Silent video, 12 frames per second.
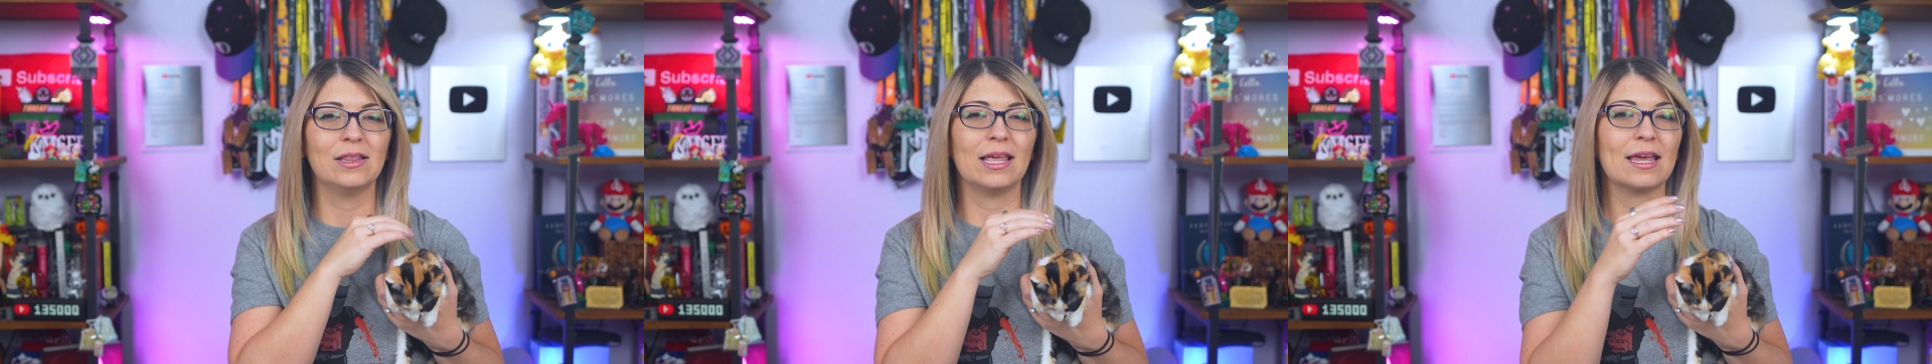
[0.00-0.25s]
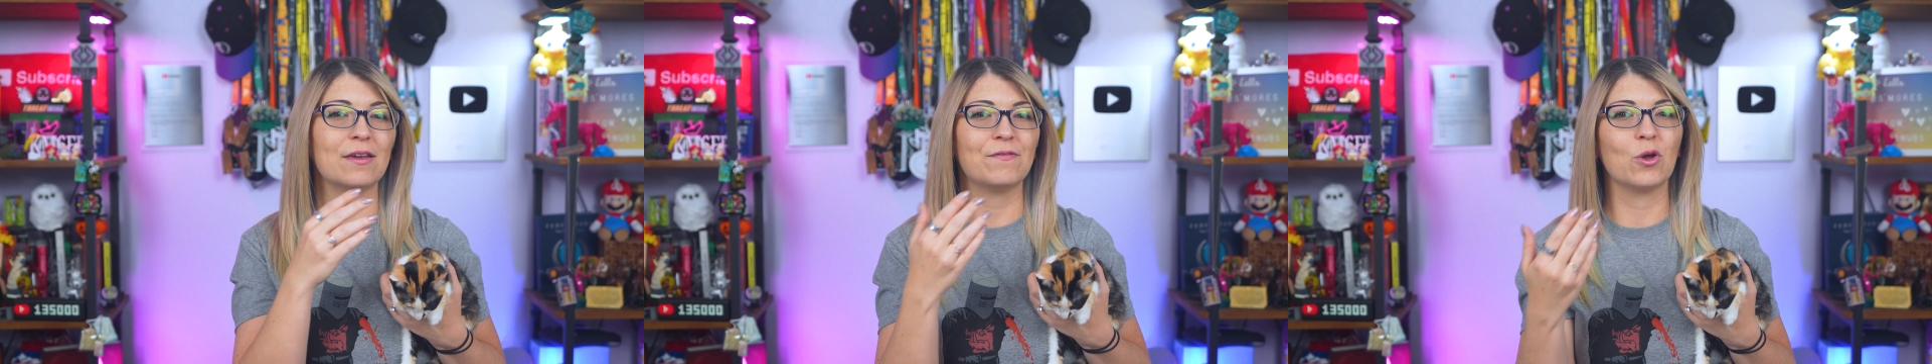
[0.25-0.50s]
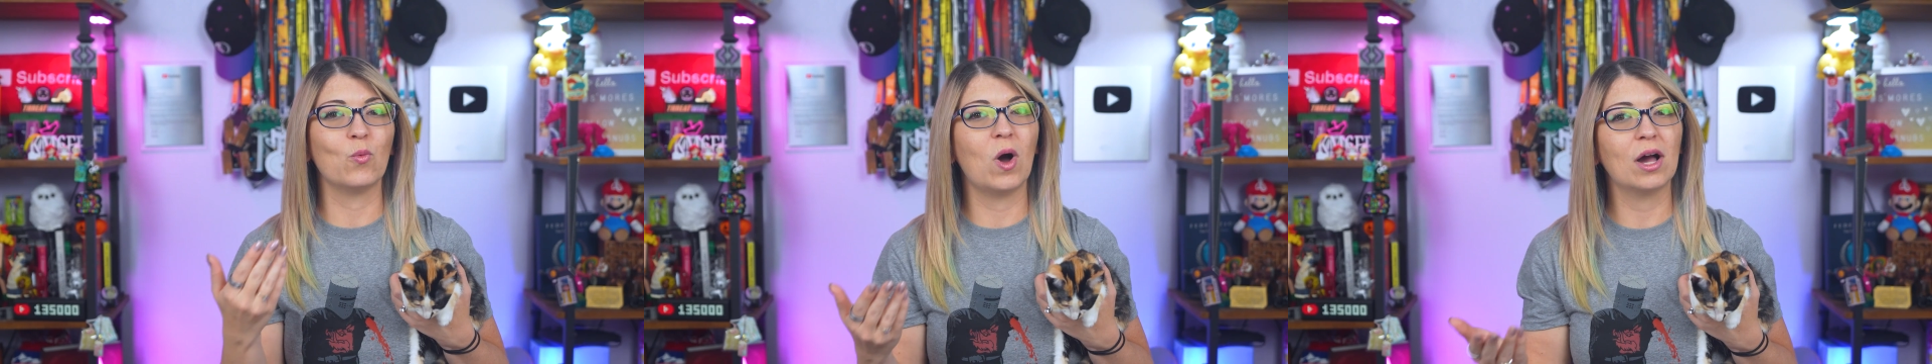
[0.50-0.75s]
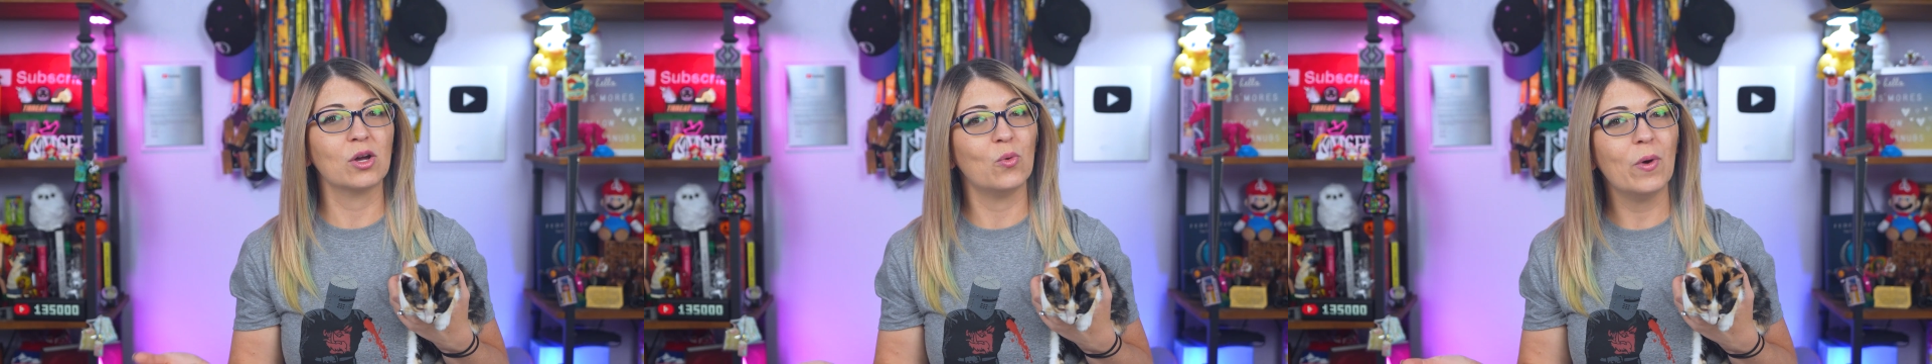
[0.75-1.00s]
Like if you
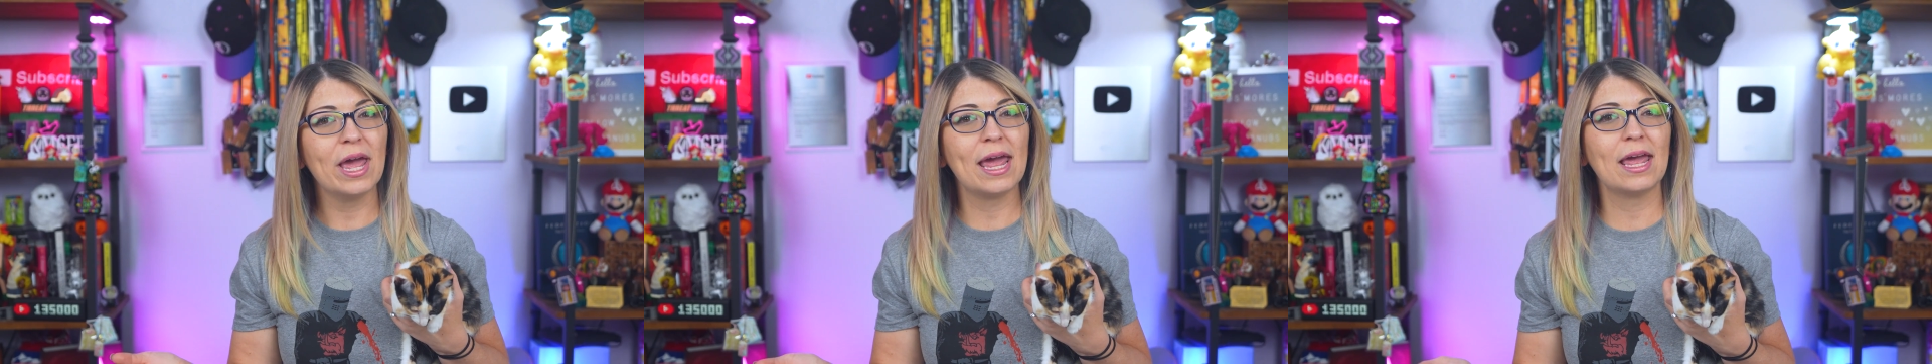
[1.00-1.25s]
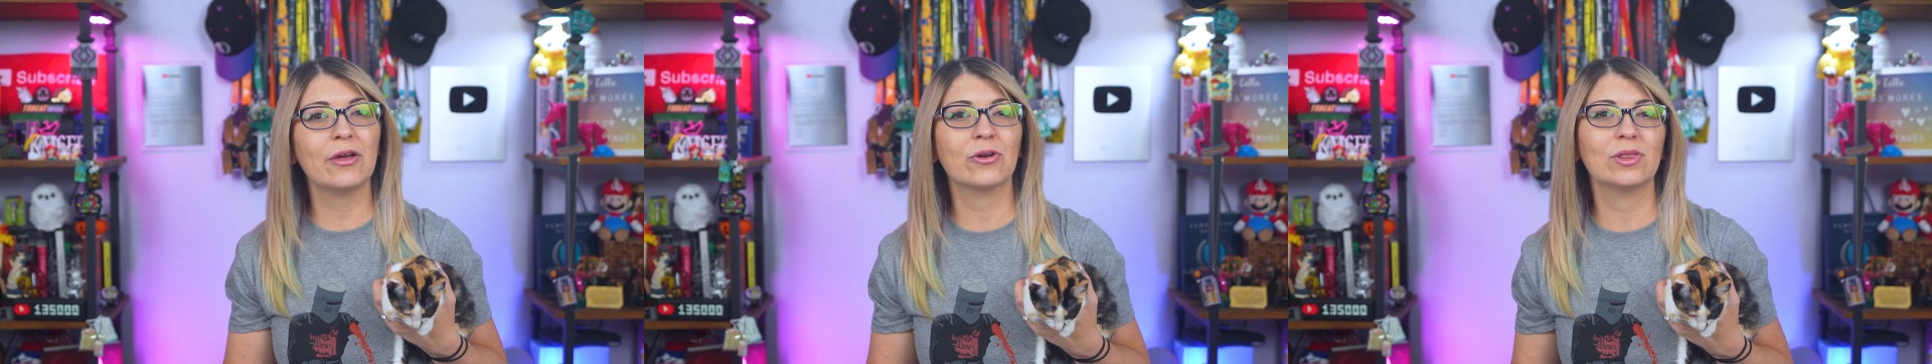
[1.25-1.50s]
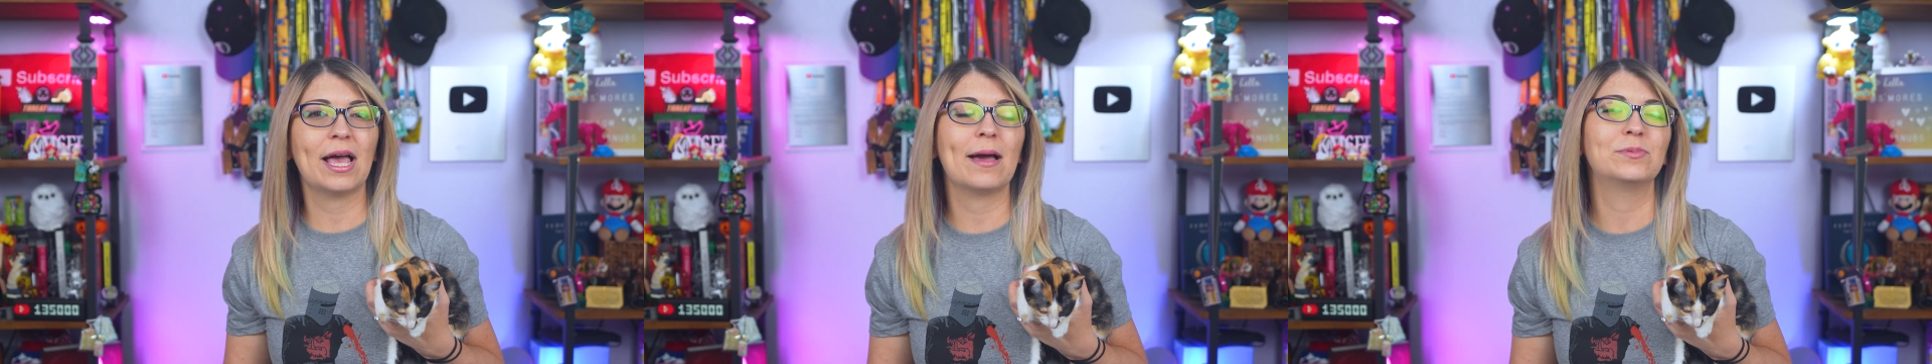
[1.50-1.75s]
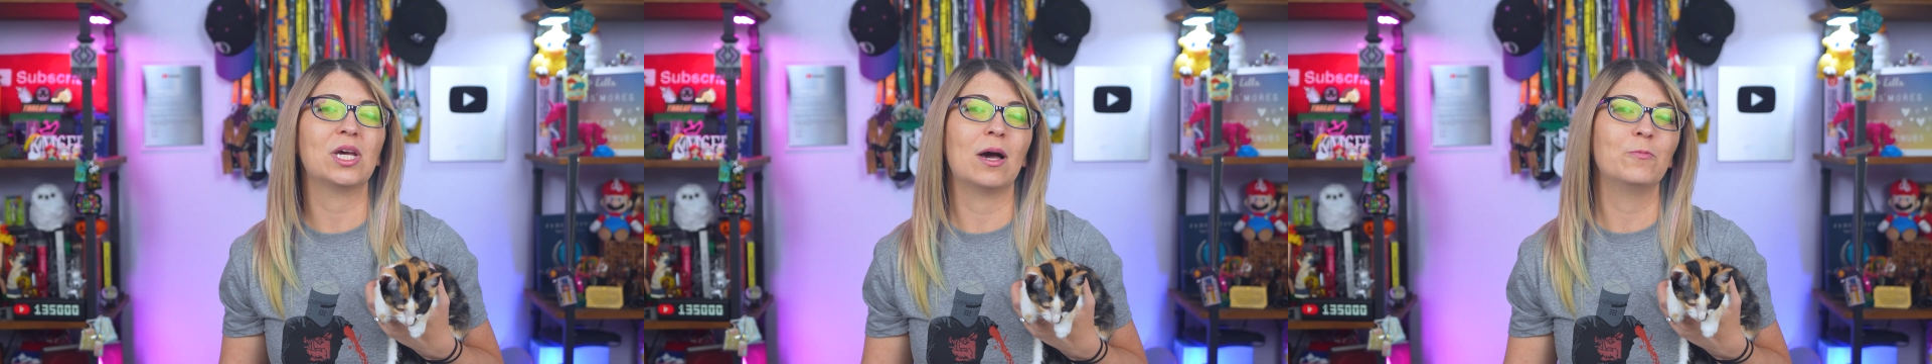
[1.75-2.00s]
walk away, your
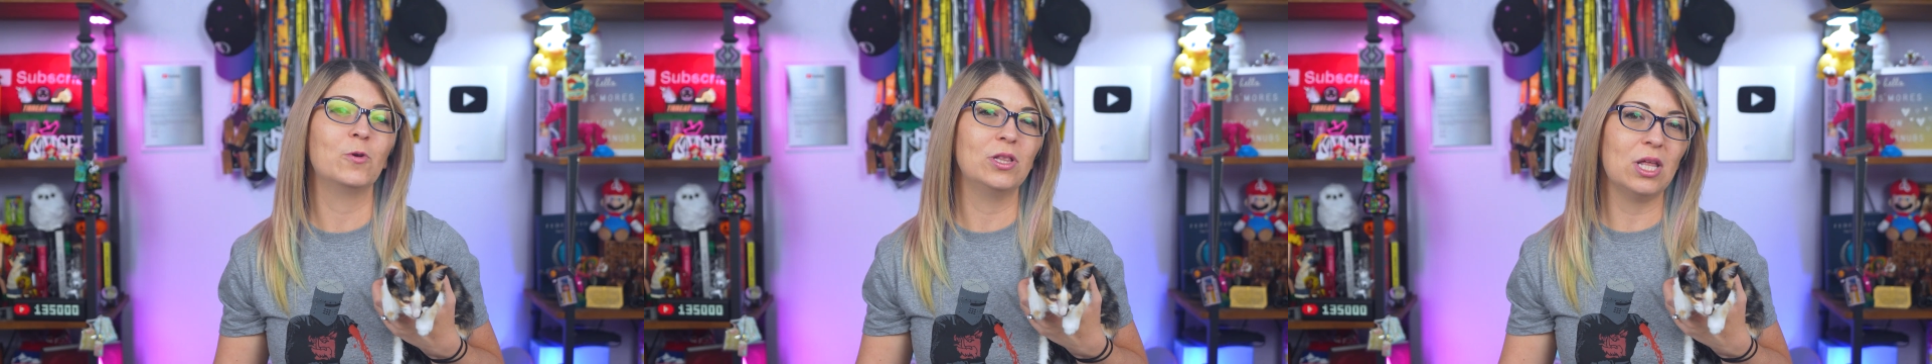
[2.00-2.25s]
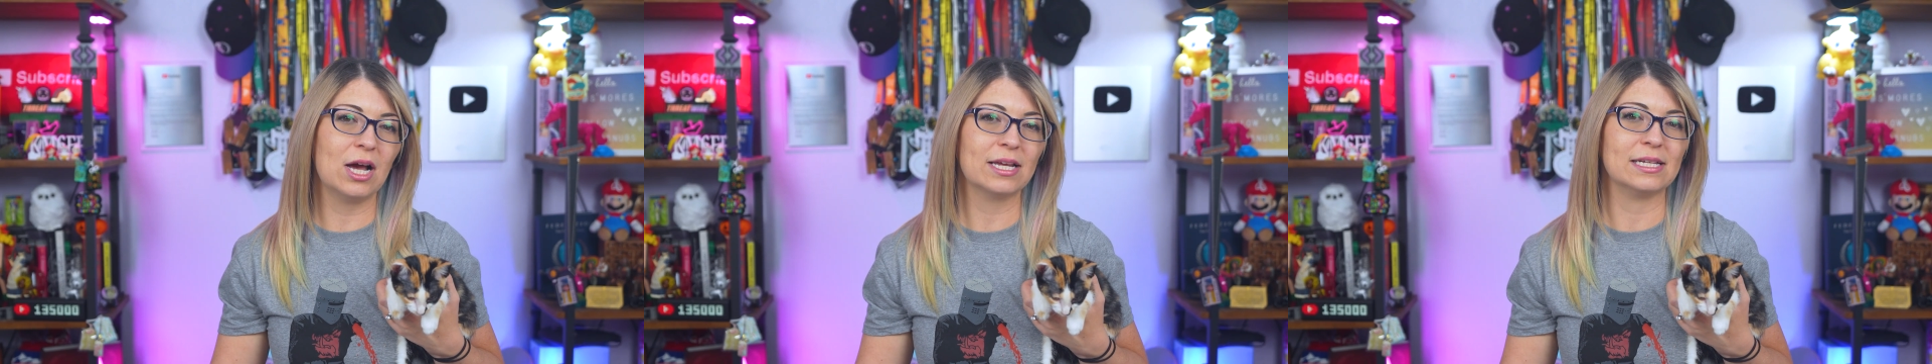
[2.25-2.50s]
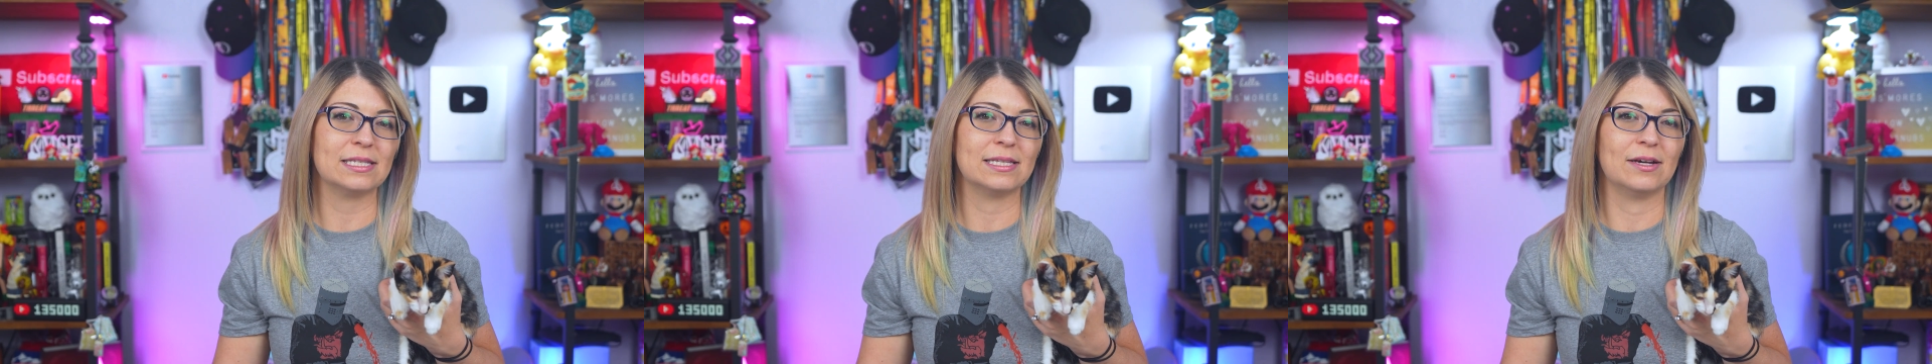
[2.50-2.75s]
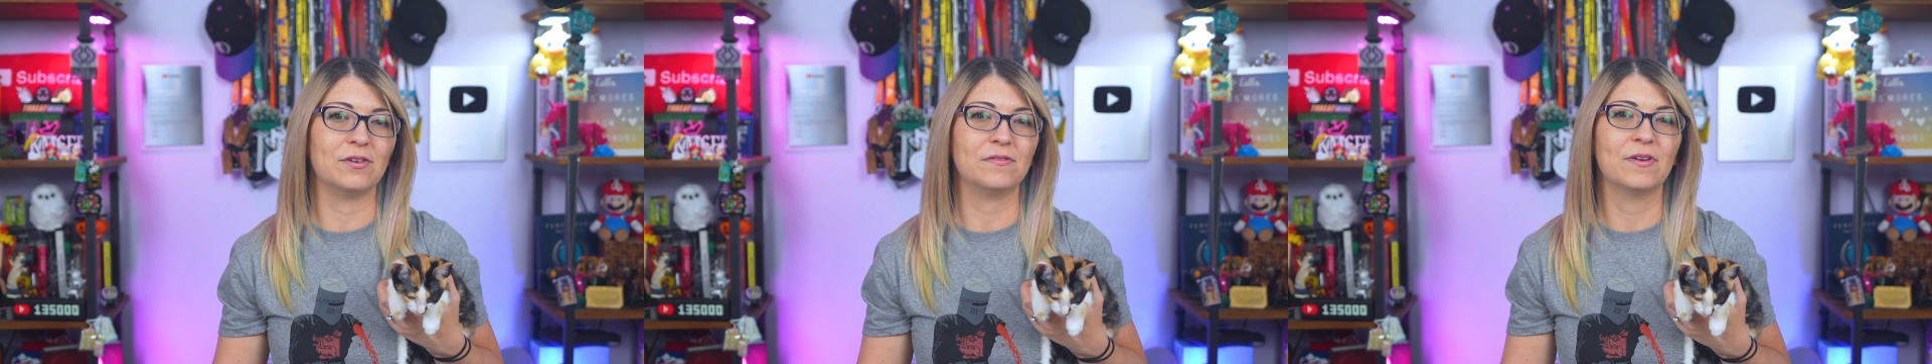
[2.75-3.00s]
laptop will lock
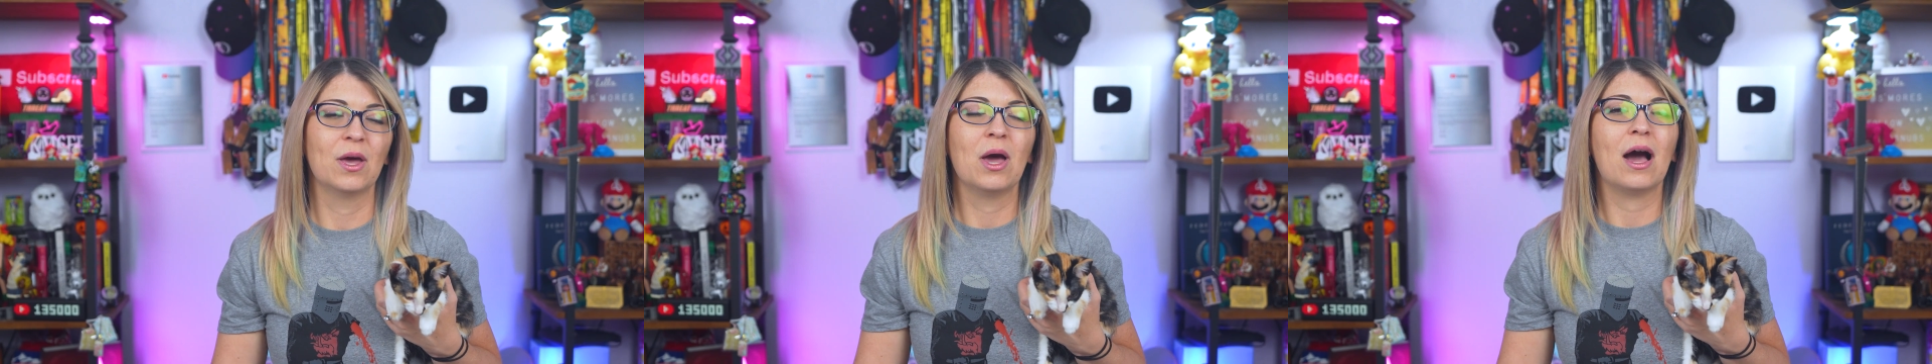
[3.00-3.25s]
itself.